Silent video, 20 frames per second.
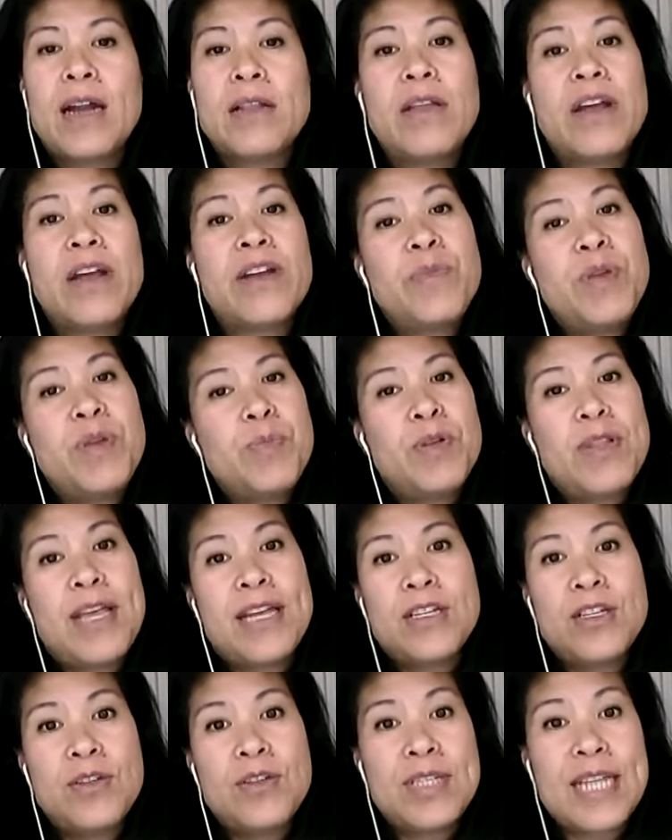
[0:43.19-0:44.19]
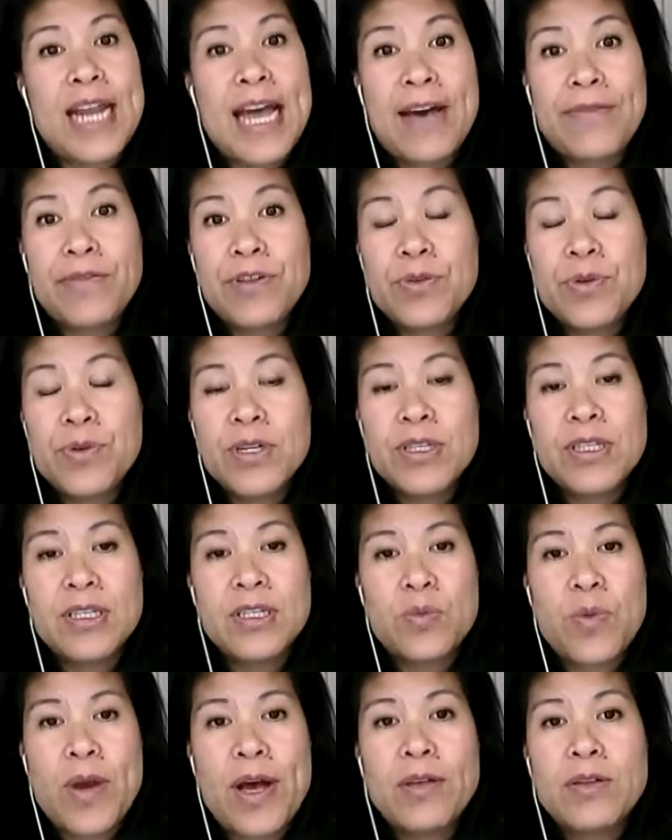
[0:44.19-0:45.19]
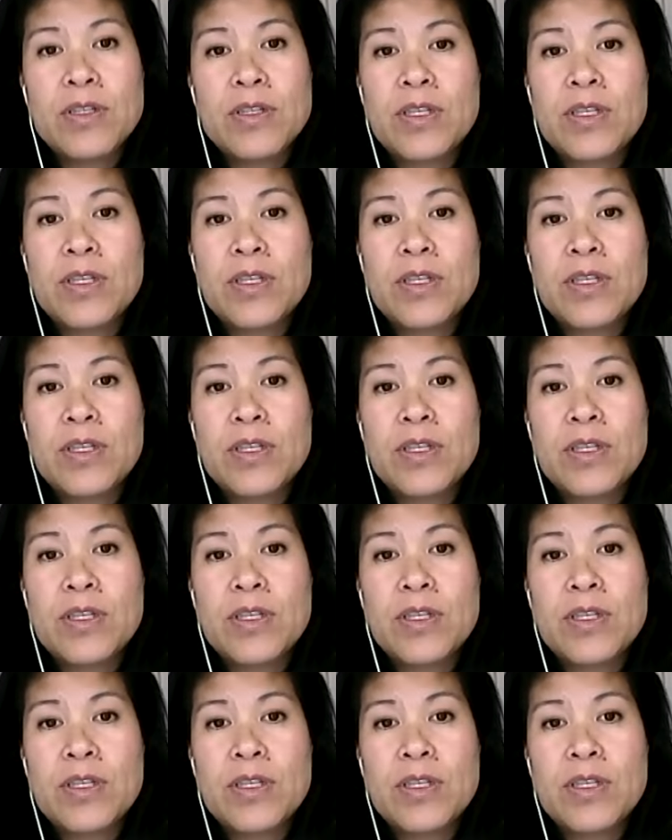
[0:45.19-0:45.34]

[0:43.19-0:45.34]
A lot of people like to use it afterwards as well,